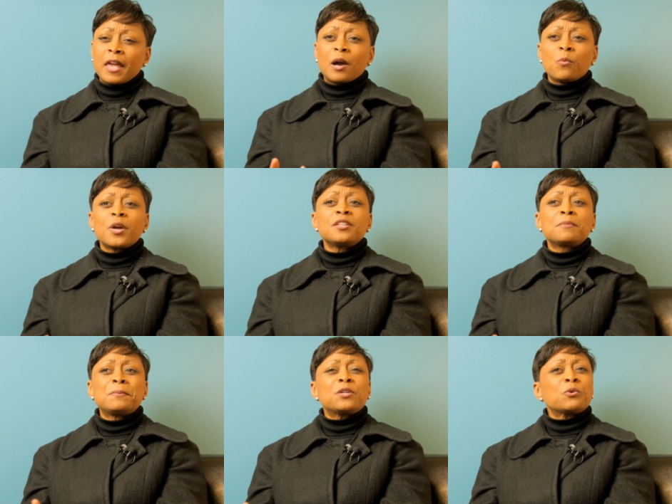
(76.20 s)
I want you
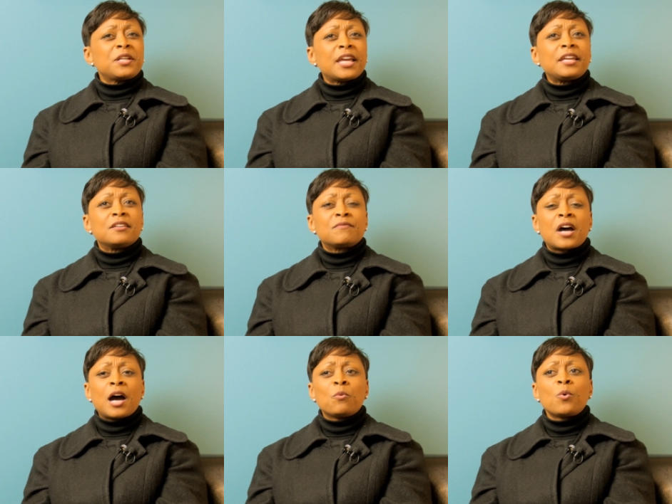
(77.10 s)
to be creative.
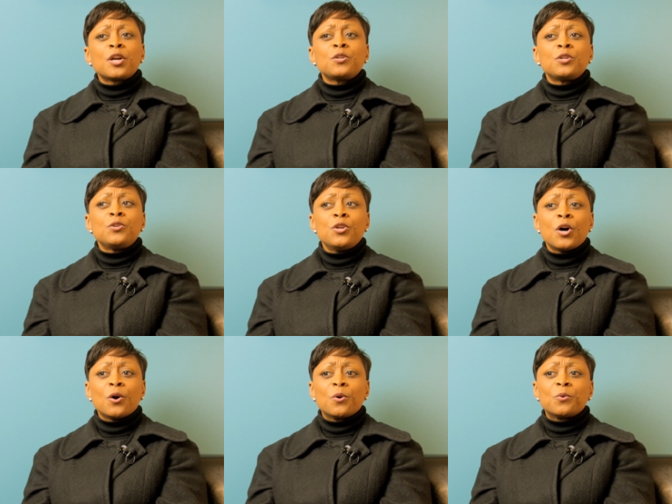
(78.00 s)
I want you to
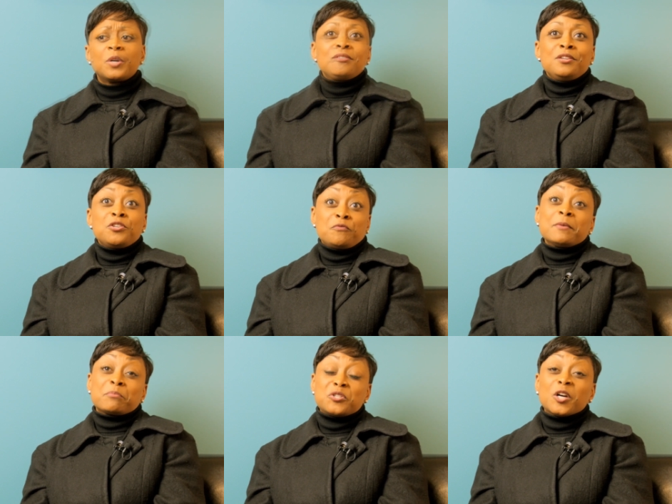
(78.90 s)
know you've
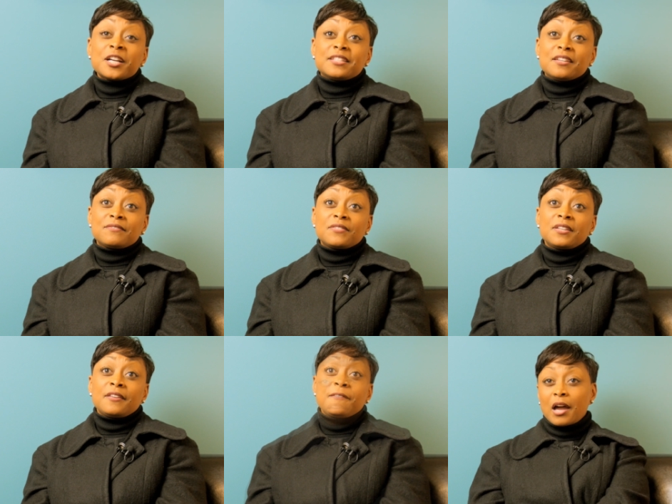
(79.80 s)
been productive.
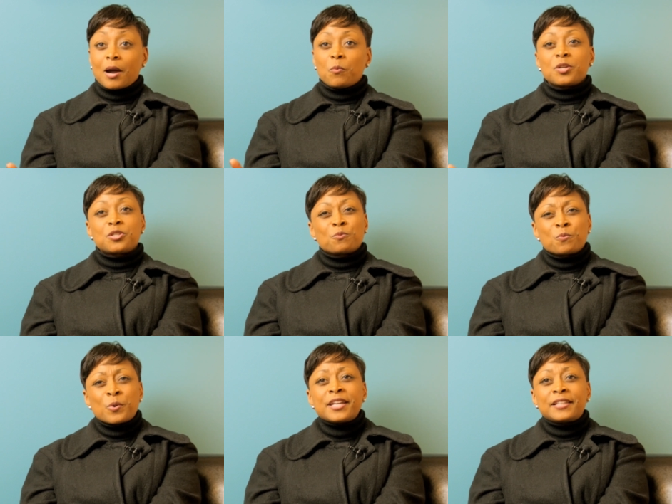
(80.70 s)
I want you to
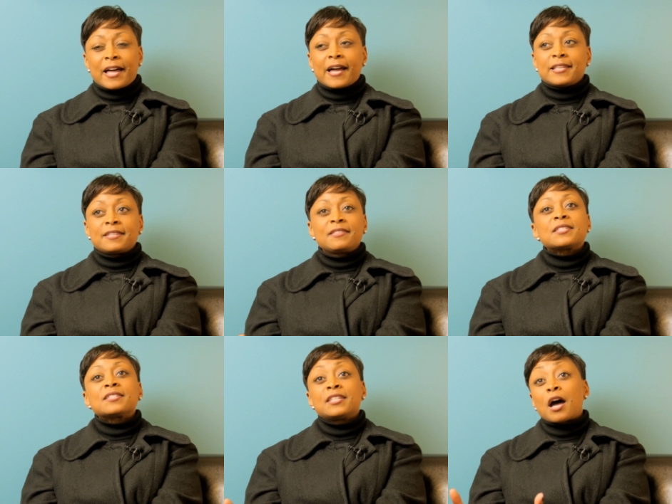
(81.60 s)
realize that
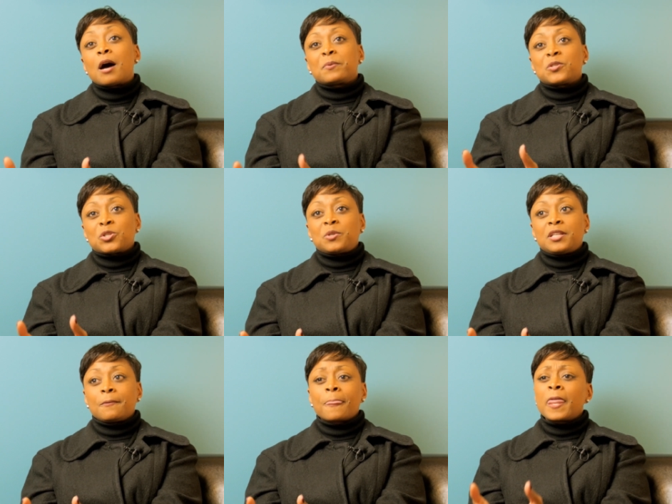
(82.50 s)
this is an
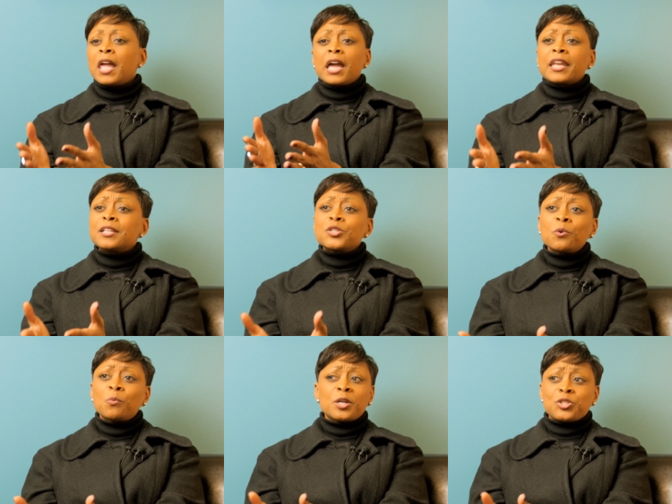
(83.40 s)
opportunity. And I
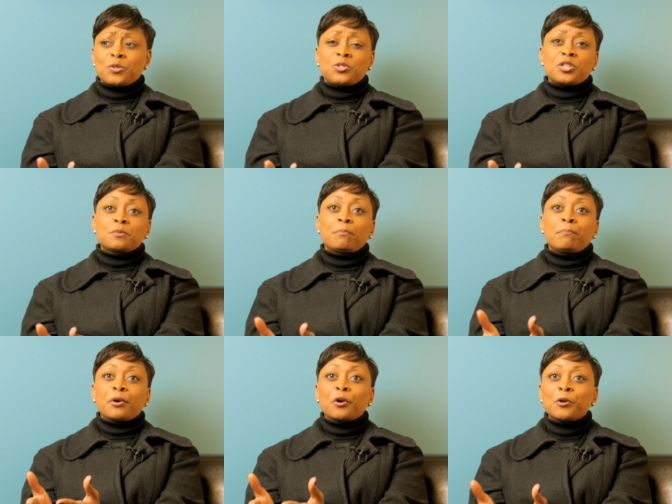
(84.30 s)
don't want you to just
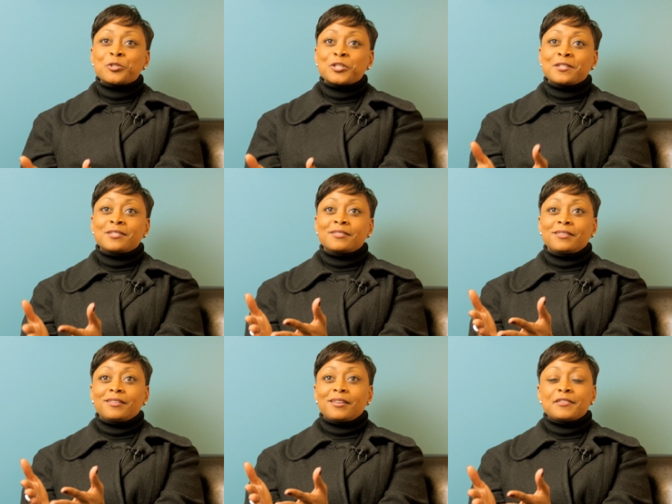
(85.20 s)
purchase
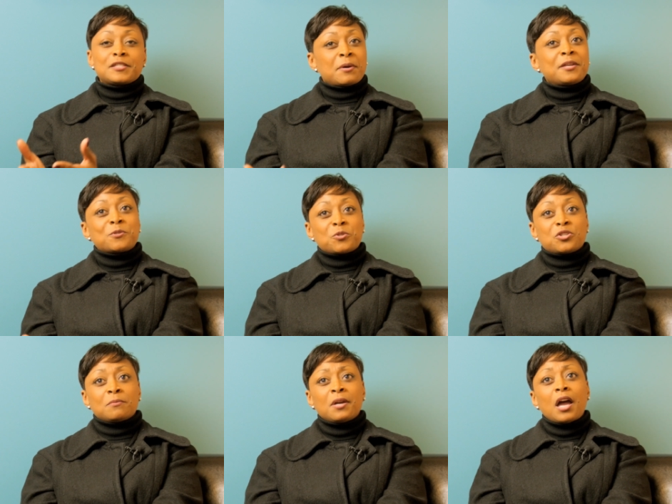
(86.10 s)
a
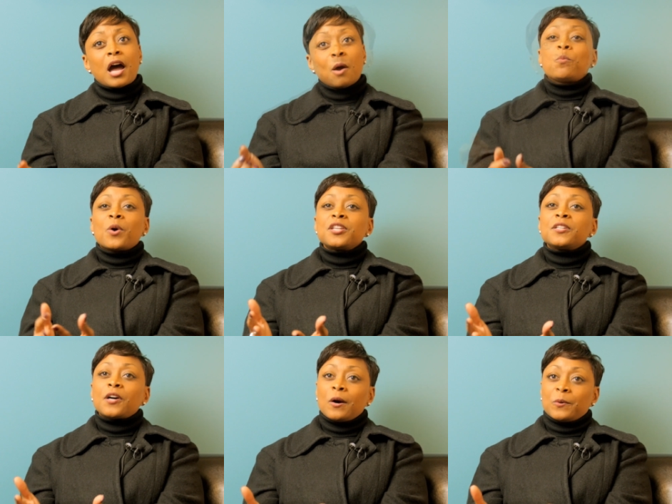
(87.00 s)
sponsorship. I want
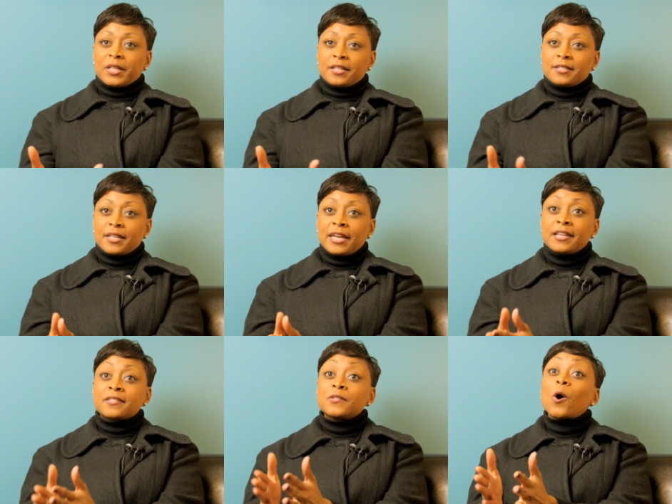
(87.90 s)
you to own it.
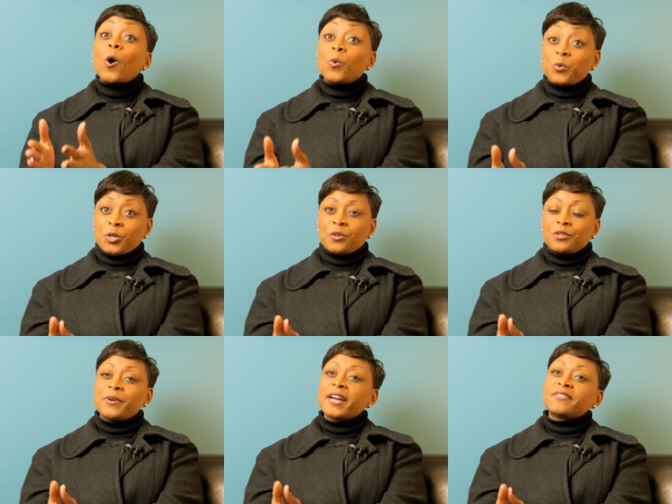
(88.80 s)
And as an owner,
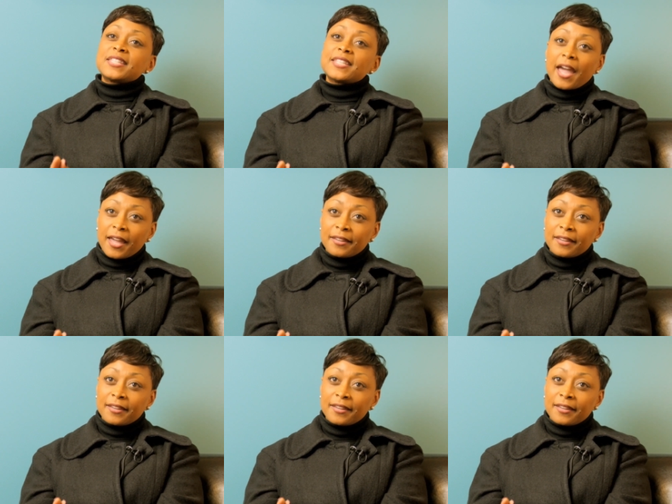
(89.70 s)
you have a say.